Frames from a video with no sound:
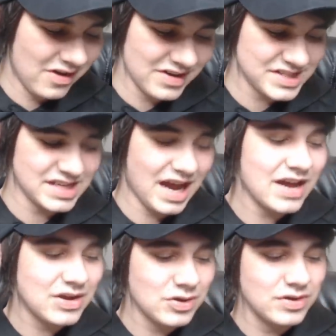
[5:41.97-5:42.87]
Honestly,
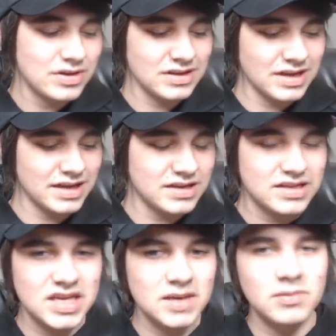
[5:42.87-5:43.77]
I could like
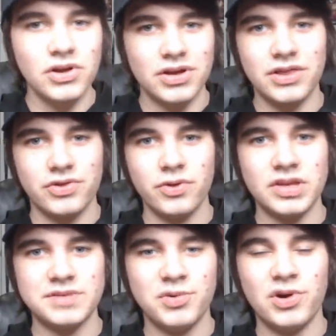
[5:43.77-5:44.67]
keep looking through
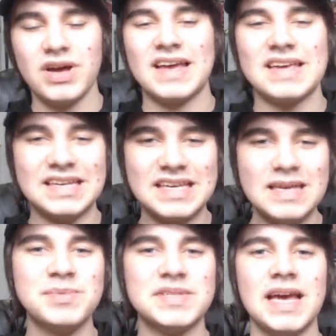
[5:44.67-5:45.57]
this book. I can
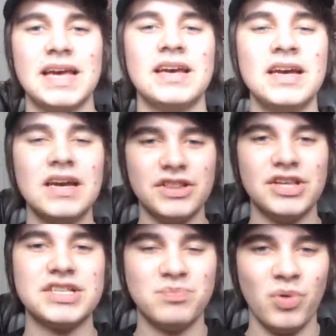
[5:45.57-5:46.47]
keep saying
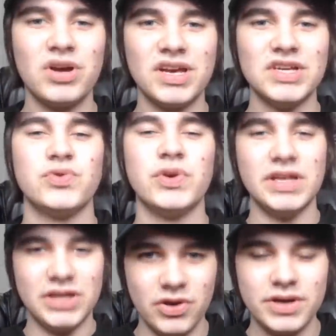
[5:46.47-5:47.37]
this book is
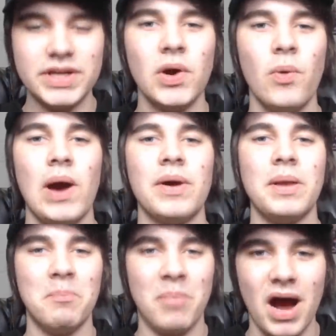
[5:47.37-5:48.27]
really good, go out
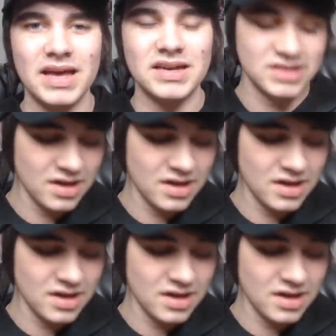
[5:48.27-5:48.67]
and buy it,